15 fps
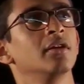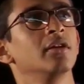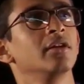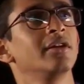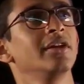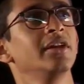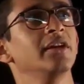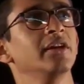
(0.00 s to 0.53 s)

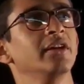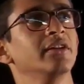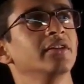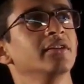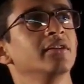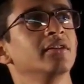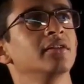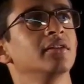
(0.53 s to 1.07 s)
reheat.
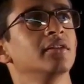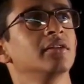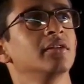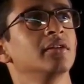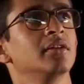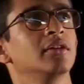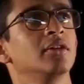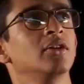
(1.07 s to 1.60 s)

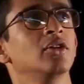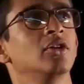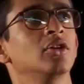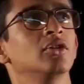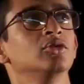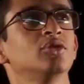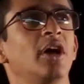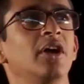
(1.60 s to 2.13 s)

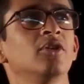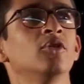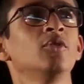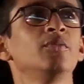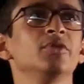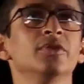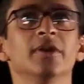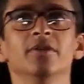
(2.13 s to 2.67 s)
So I
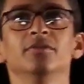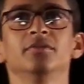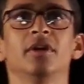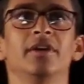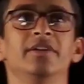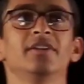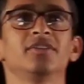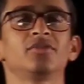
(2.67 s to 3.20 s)
hope you have
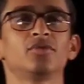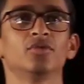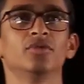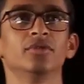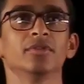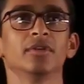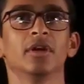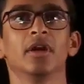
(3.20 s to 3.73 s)

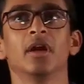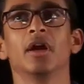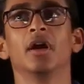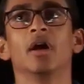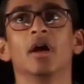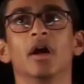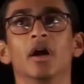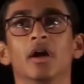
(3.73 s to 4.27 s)
understood
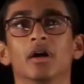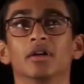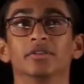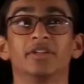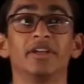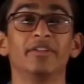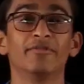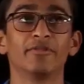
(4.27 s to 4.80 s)

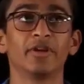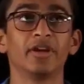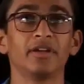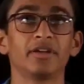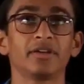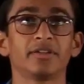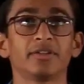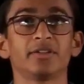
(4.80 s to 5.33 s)
the different
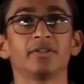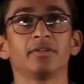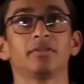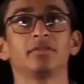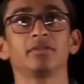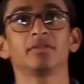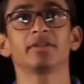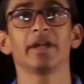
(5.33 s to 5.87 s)

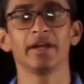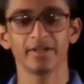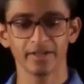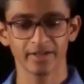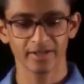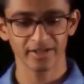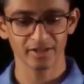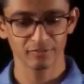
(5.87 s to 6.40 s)

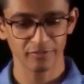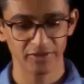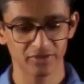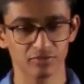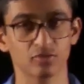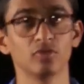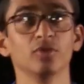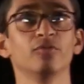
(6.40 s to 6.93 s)
categories which
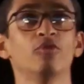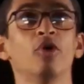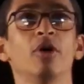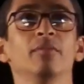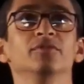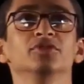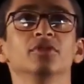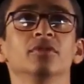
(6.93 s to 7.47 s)
could
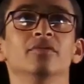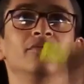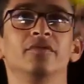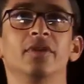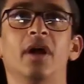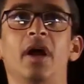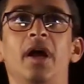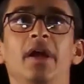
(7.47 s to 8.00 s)
form. So
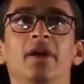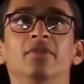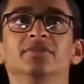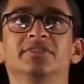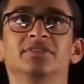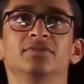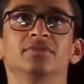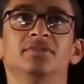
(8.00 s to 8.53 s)
I have
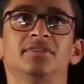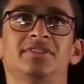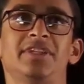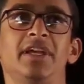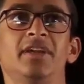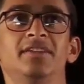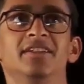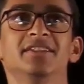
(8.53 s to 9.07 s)

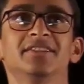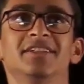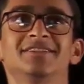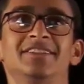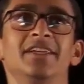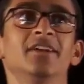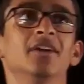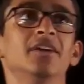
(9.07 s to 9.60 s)
said this as
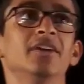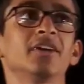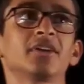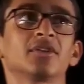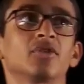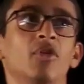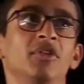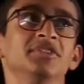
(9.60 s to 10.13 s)
single
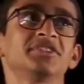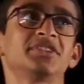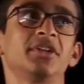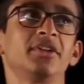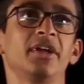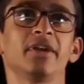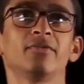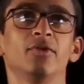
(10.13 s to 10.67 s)
duct,
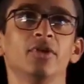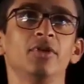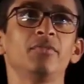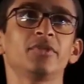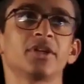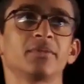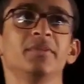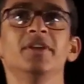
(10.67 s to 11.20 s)
constant air volume,
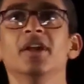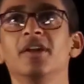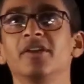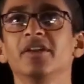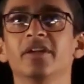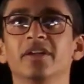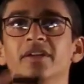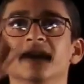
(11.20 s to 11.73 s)
terminal
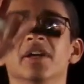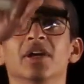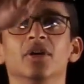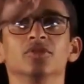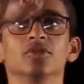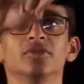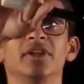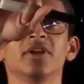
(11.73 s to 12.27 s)
reheat.
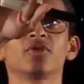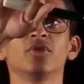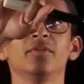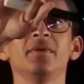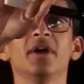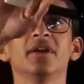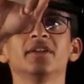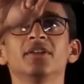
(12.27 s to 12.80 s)
So there could
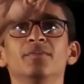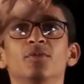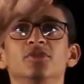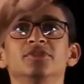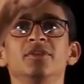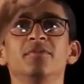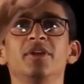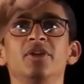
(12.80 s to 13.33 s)
be another
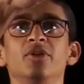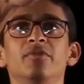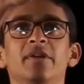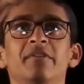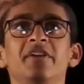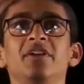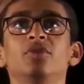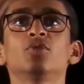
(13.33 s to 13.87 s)
possibility of
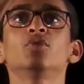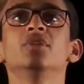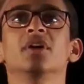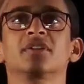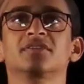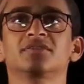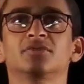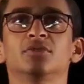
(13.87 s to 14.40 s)
having 2
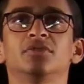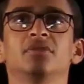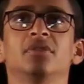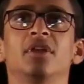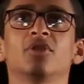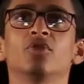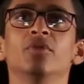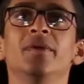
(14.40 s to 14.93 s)
ducts. So
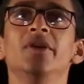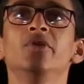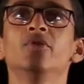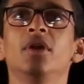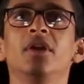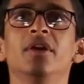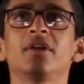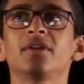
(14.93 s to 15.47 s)
there could be
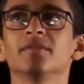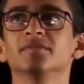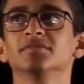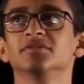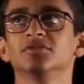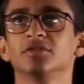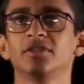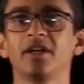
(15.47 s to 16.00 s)
dual duct.
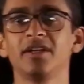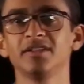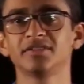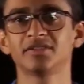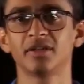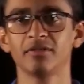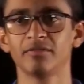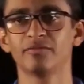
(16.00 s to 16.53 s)
So that is
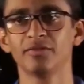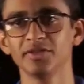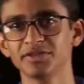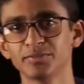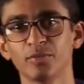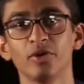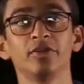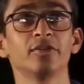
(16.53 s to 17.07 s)
the
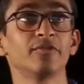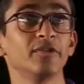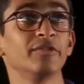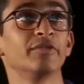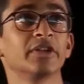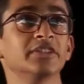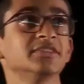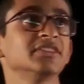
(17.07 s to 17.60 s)
first point of
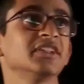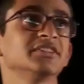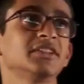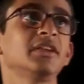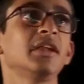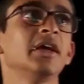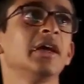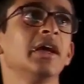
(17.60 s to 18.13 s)

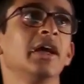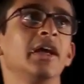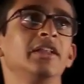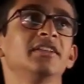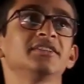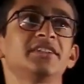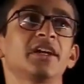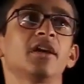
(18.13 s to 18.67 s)
differentiation. And
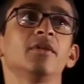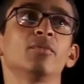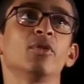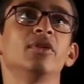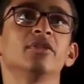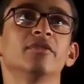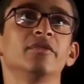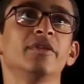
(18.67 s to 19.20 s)
the second
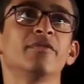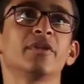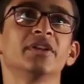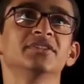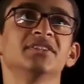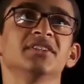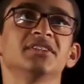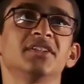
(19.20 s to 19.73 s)
point of
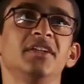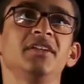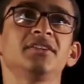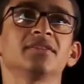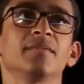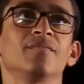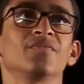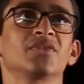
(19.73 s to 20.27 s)
differentiation
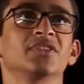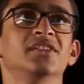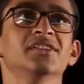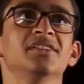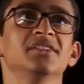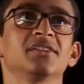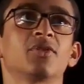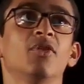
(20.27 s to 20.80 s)
is this
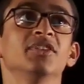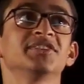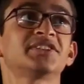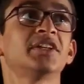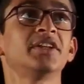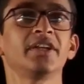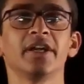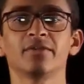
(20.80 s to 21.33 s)
is a
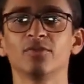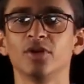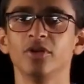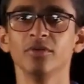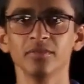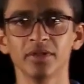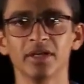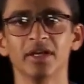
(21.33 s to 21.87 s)
constant air
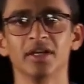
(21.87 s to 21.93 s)
volume.